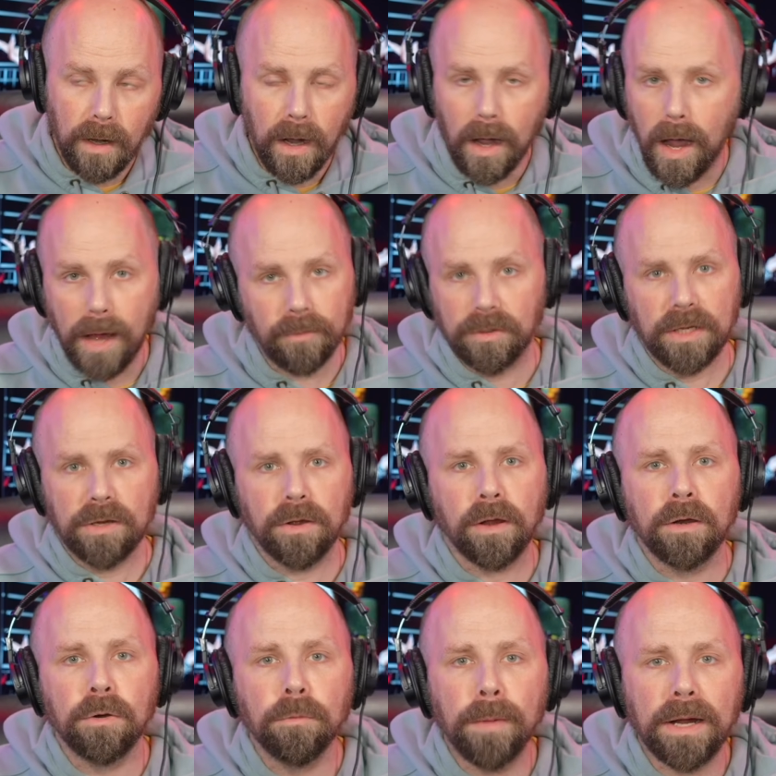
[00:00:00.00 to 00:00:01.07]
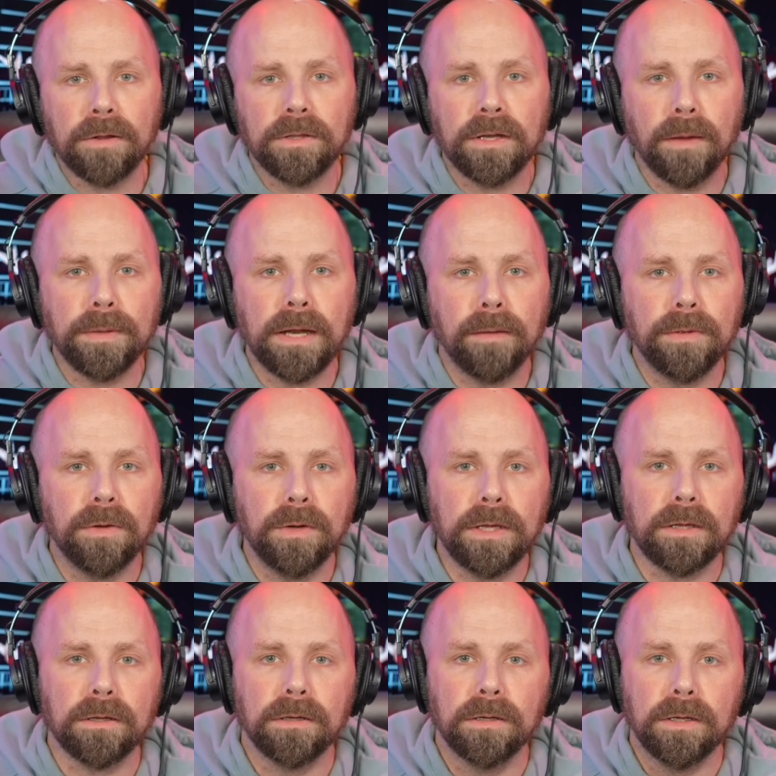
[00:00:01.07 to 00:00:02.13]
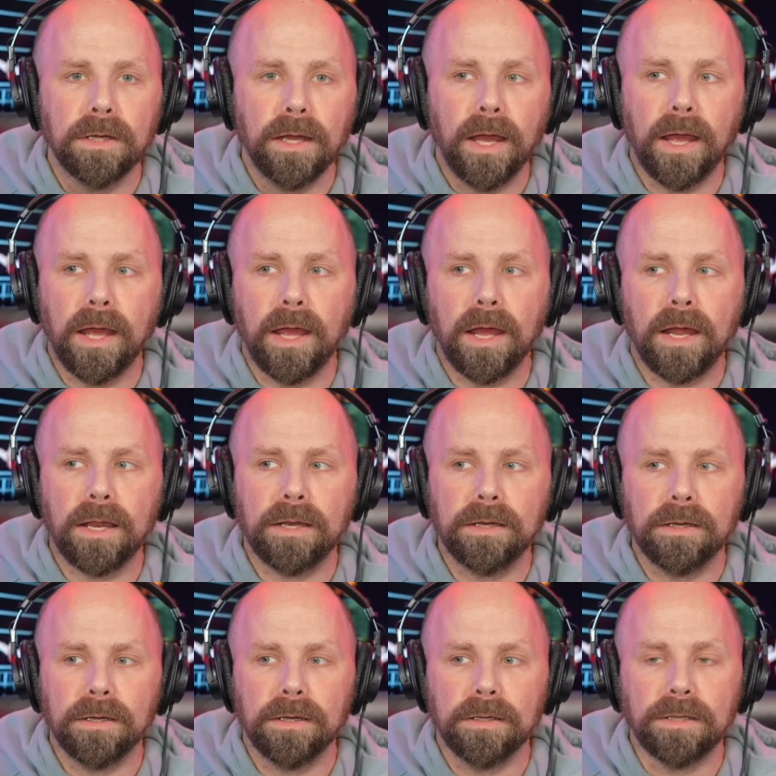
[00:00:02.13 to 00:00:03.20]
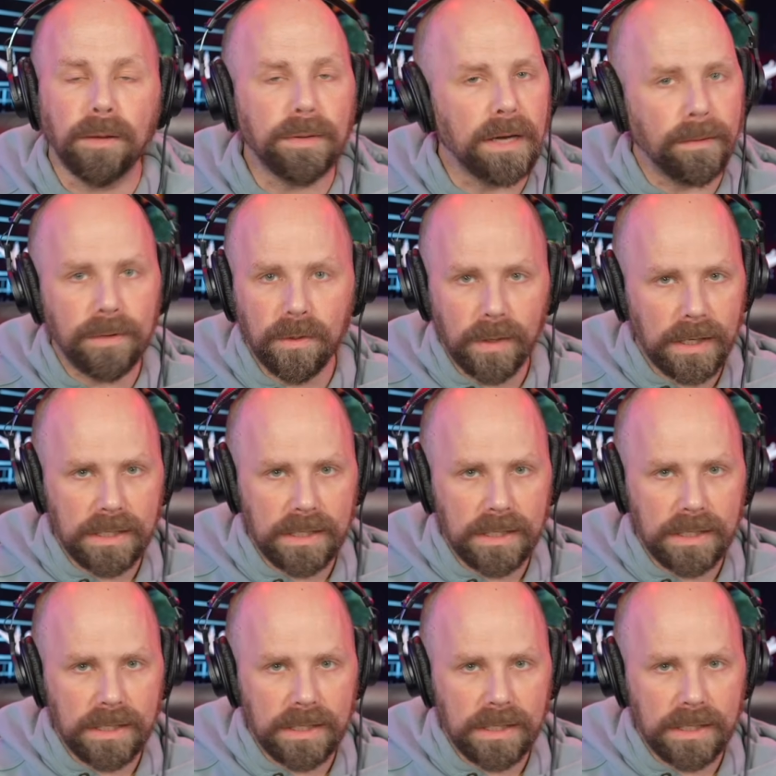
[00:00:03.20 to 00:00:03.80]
I don't think you're going to do better than WWE. And WWE